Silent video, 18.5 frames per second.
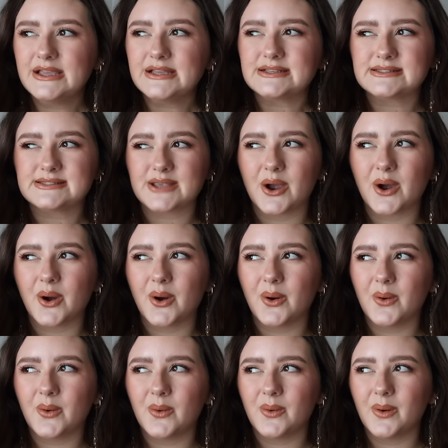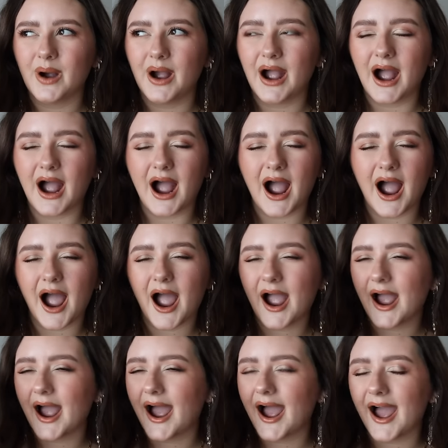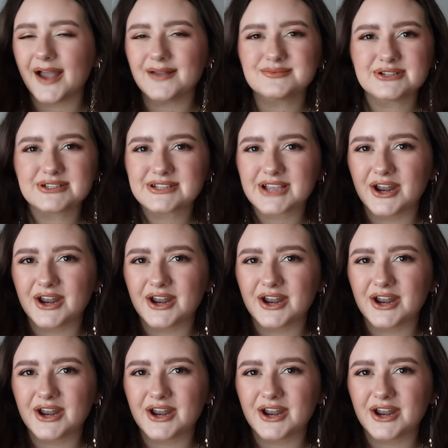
So I'm just